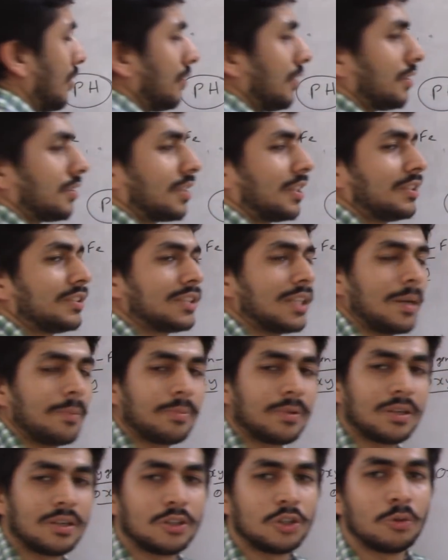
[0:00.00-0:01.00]
of this
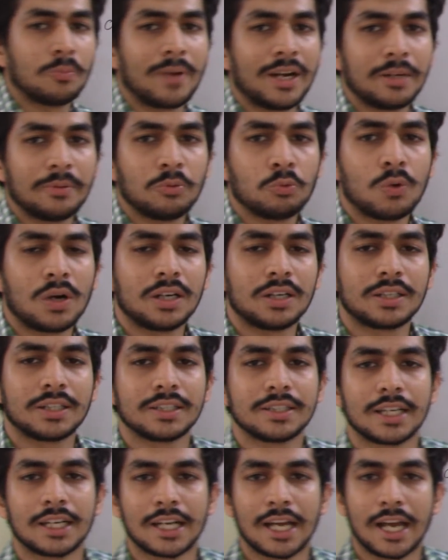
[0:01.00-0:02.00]
concept? You might be
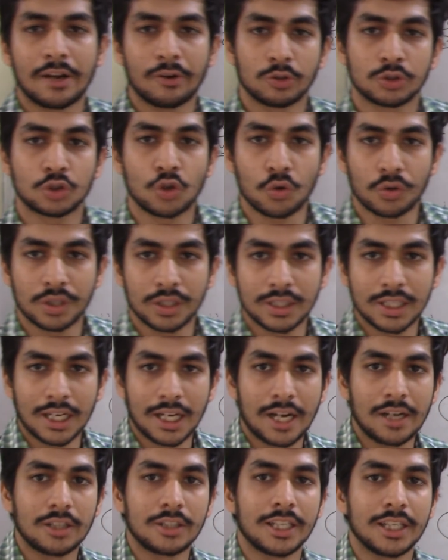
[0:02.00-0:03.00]
wondering that I was talking that
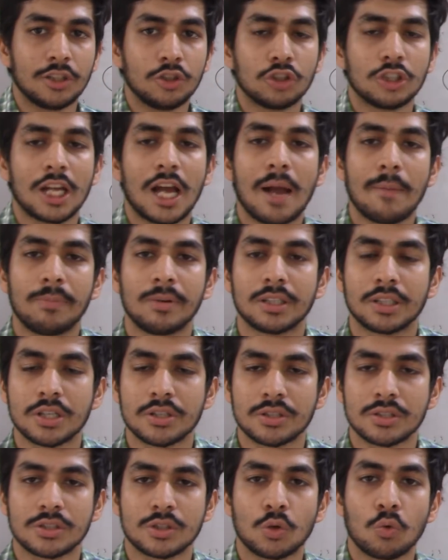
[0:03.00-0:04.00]
I'll tell you the
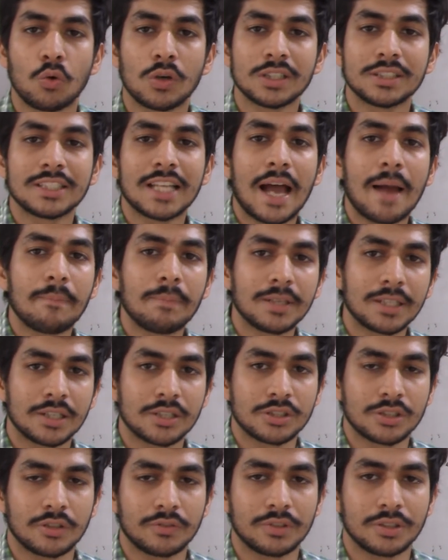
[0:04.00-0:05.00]
application. So what is the
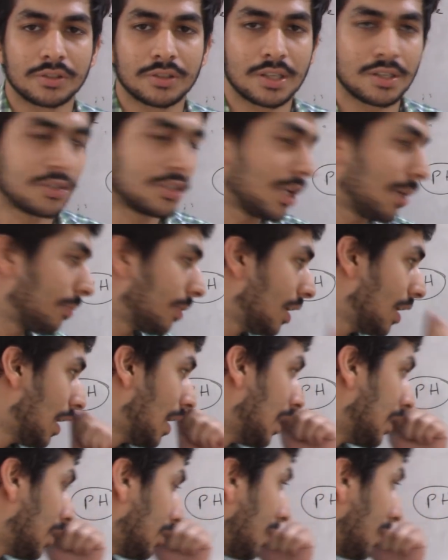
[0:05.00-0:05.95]
application of this concept? Now